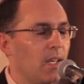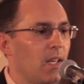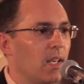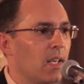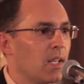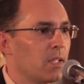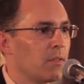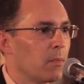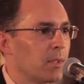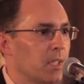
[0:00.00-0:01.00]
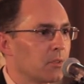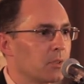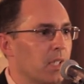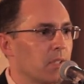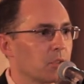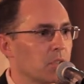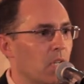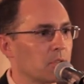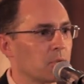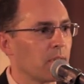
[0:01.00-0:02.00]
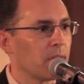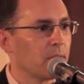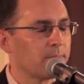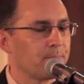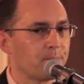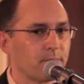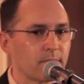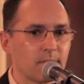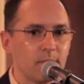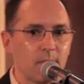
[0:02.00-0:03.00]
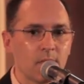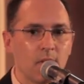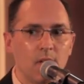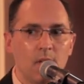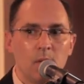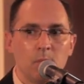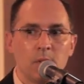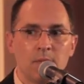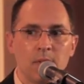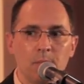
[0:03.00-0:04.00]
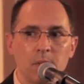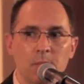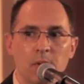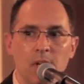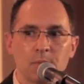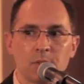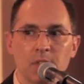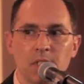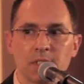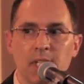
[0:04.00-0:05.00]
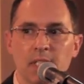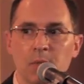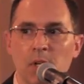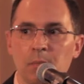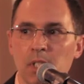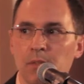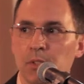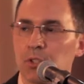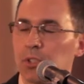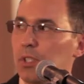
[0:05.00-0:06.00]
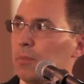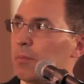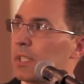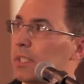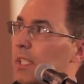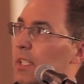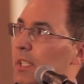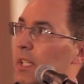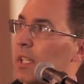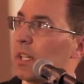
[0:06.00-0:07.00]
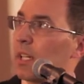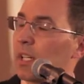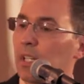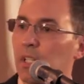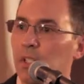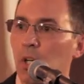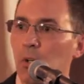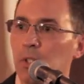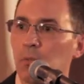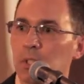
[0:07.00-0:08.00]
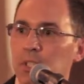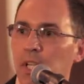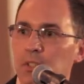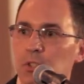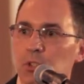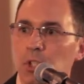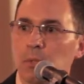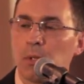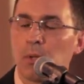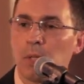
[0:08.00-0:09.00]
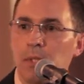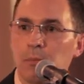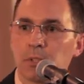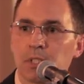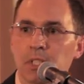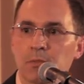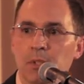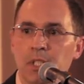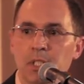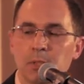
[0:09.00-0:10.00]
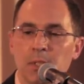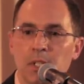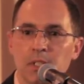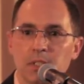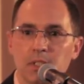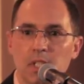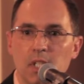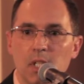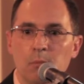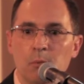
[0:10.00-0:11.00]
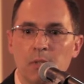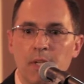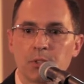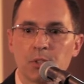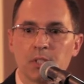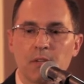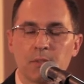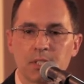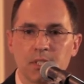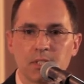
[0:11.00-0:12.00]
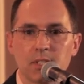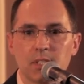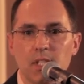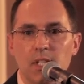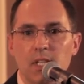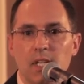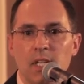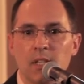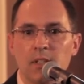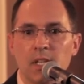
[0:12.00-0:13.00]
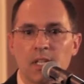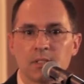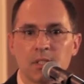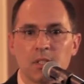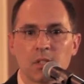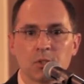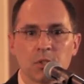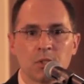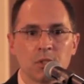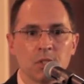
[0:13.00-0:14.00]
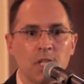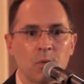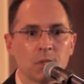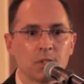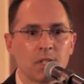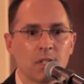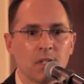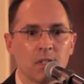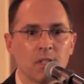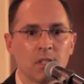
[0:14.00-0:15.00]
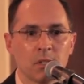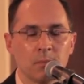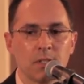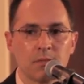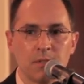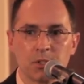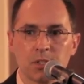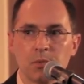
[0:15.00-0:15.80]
and developed by Dr. Daniel Schlosser there. The development of Prime started exactly where I believe it should, by taking note of what science has shown about why people with schizophrenia experience motivational deficits. And that is that there are certain neural networks that are a little bit deficient,